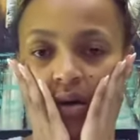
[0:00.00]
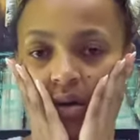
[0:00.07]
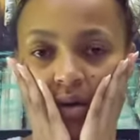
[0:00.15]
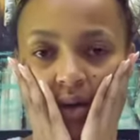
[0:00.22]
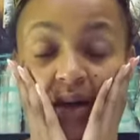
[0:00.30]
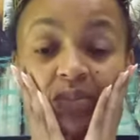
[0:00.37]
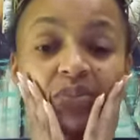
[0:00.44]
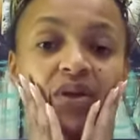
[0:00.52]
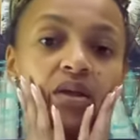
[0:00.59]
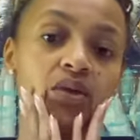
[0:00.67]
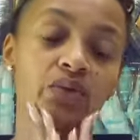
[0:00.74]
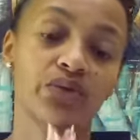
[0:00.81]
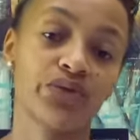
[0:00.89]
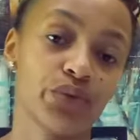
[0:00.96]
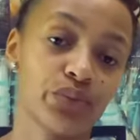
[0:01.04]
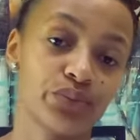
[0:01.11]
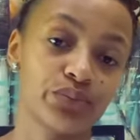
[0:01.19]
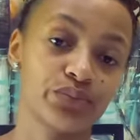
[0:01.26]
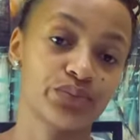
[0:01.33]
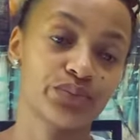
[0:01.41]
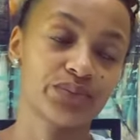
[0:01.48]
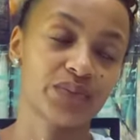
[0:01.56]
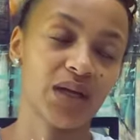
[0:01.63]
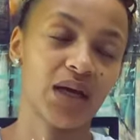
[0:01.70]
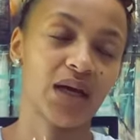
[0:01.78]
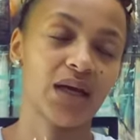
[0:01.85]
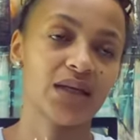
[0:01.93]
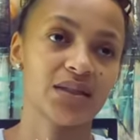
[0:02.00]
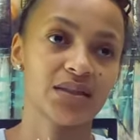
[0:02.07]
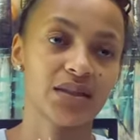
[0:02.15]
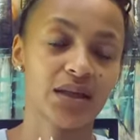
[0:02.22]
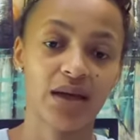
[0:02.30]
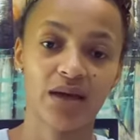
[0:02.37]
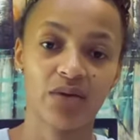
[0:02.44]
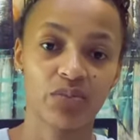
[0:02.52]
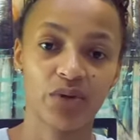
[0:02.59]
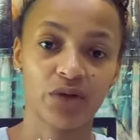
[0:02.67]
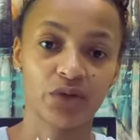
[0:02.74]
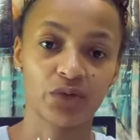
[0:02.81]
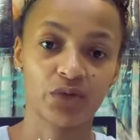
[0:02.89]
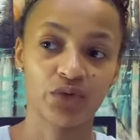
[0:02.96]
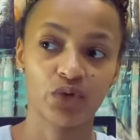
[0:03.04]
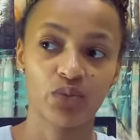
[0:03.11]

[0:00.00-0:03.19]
appeal and review. I dislike appeal and review,